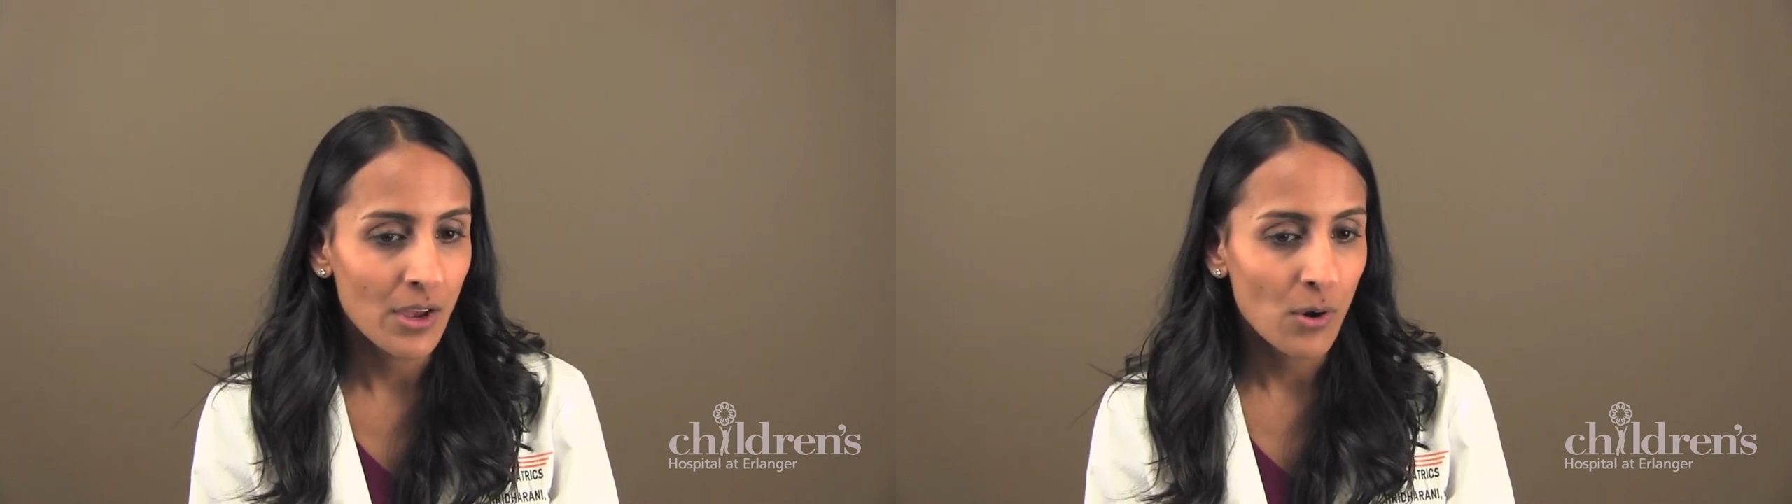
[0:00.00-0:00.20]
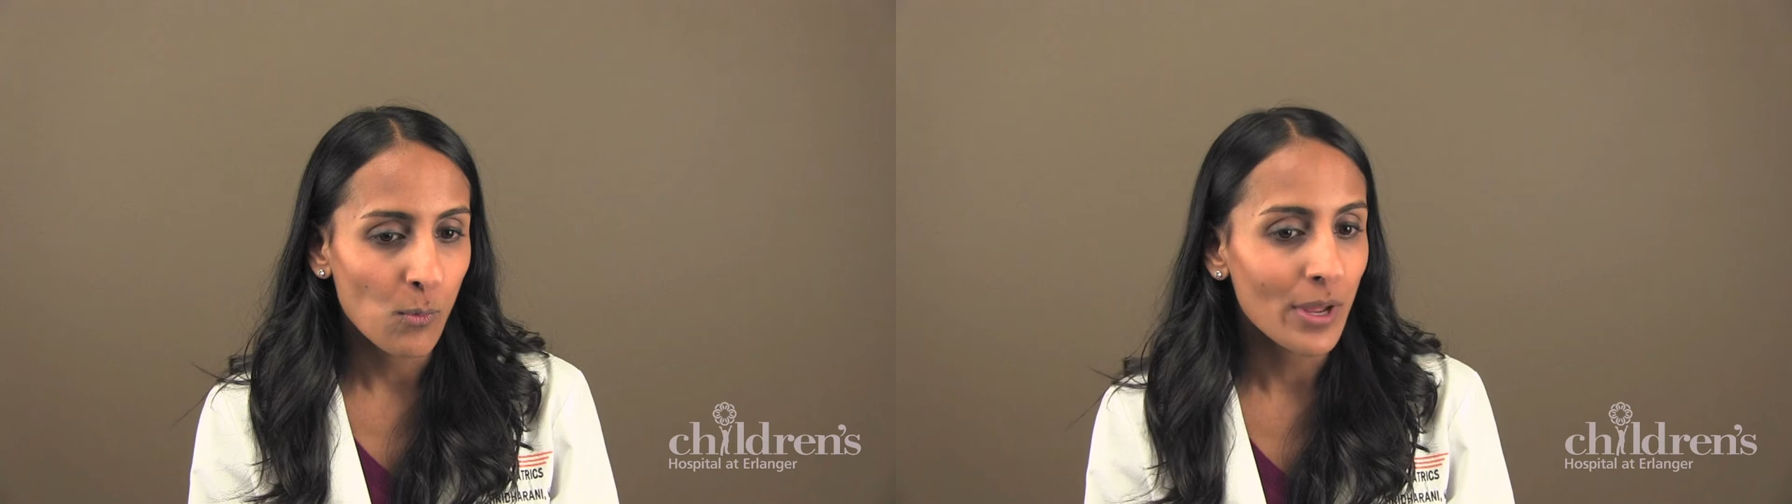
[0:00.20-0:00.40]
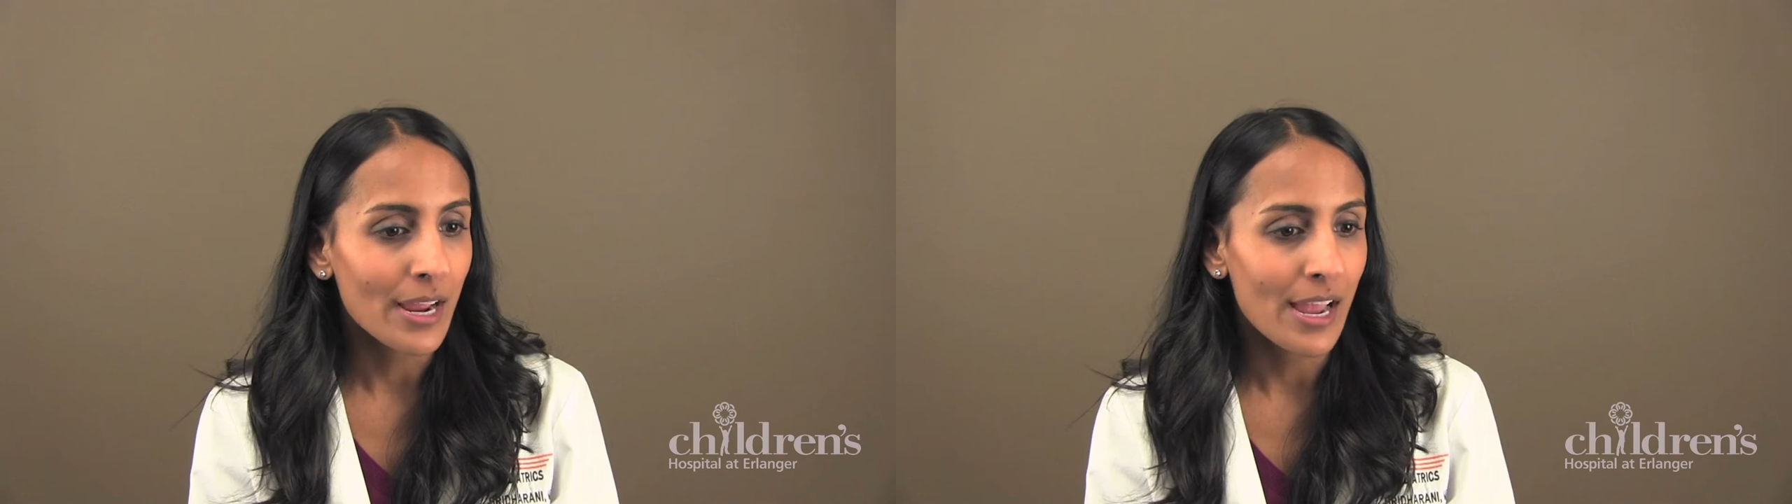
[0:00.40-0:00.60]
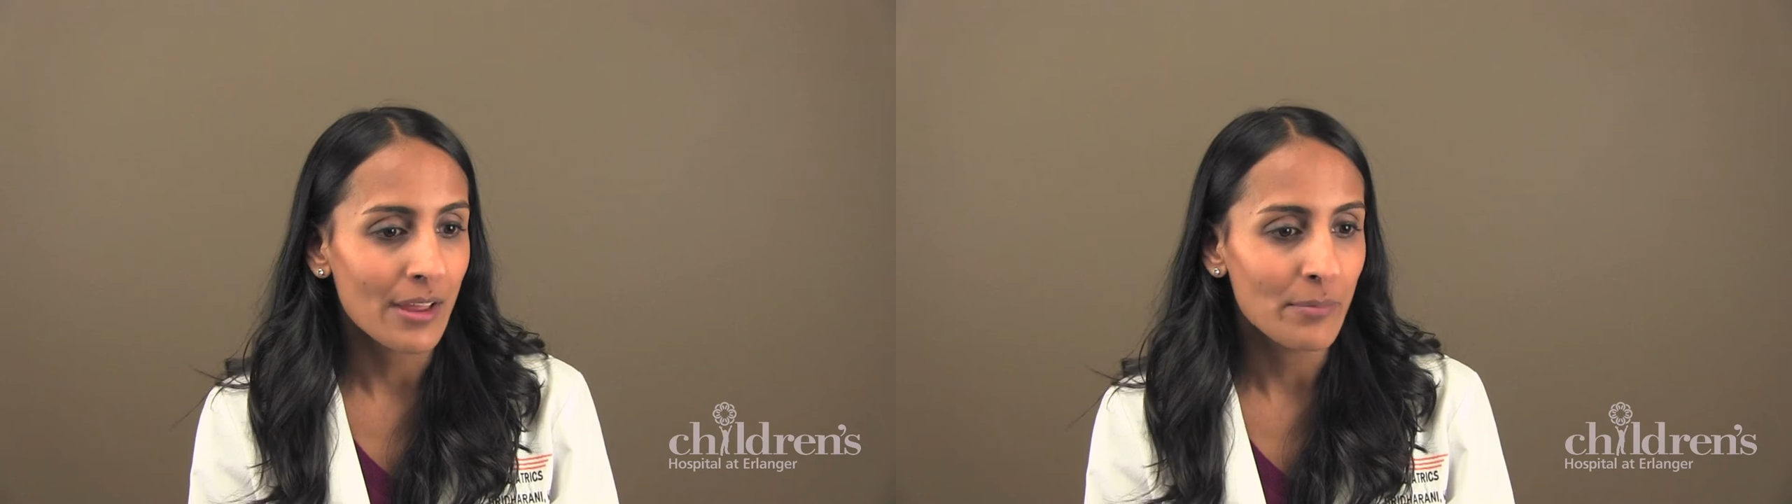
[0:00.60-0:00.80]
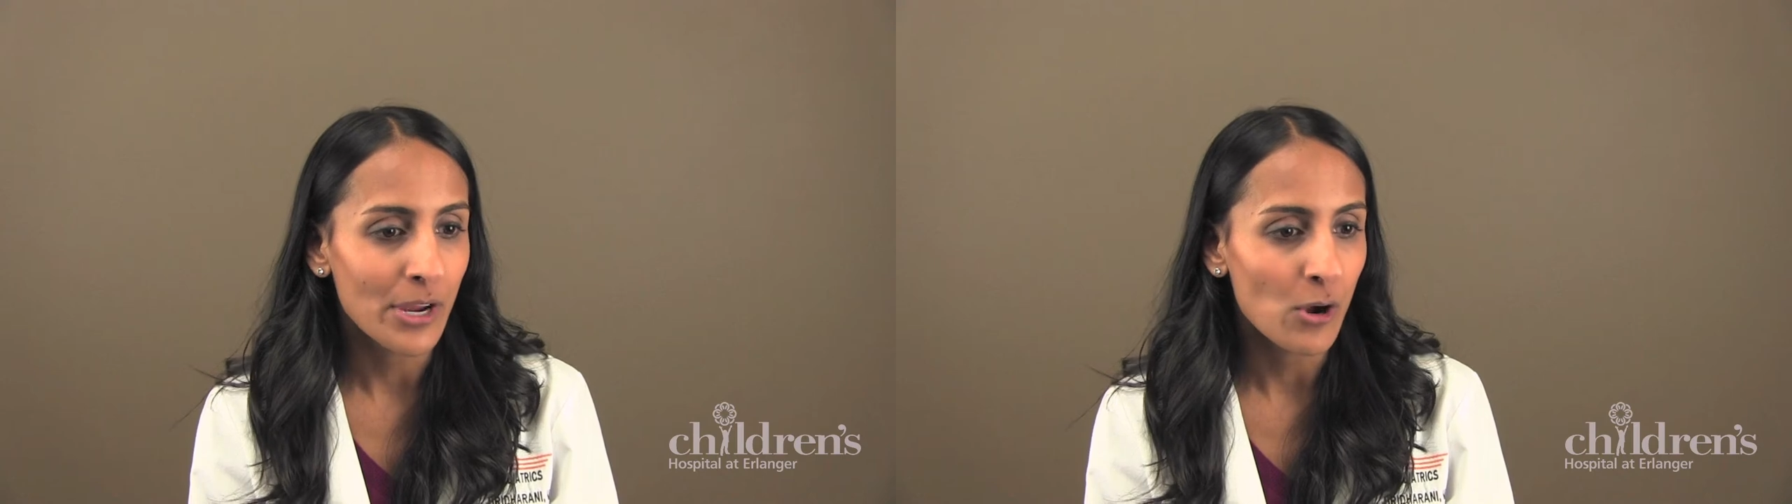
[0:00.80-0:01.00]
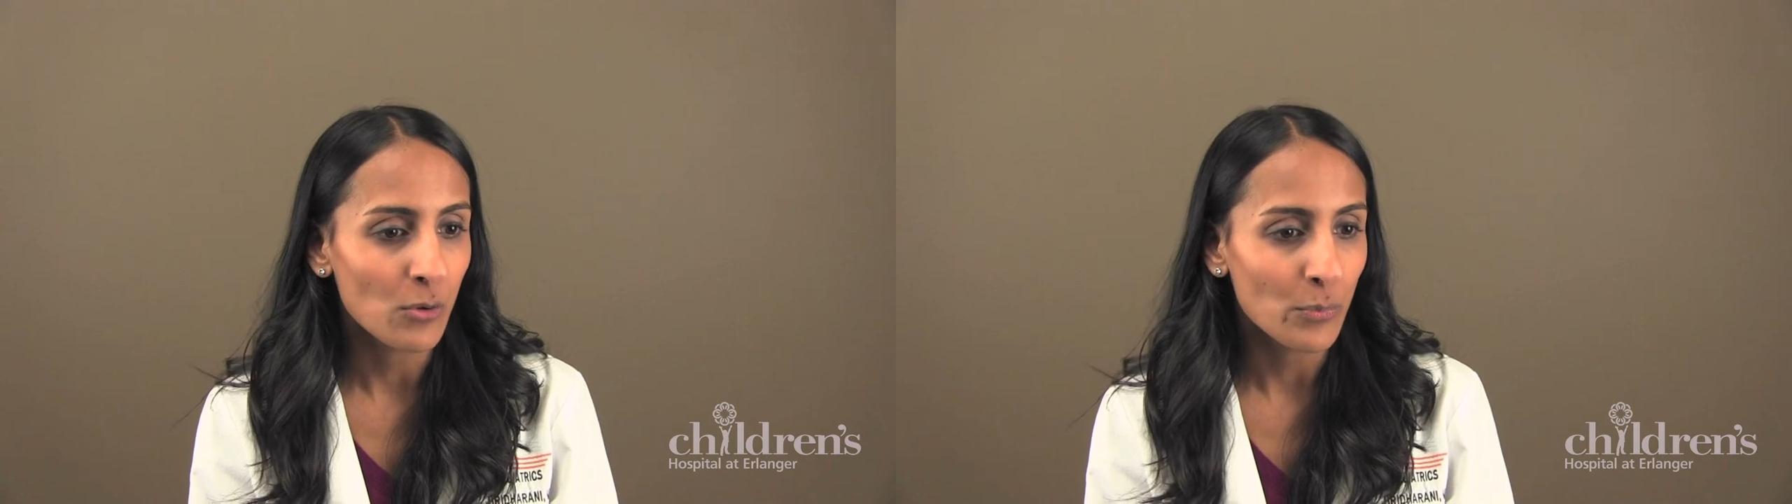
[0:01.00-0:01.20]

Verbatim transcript: one, I had my own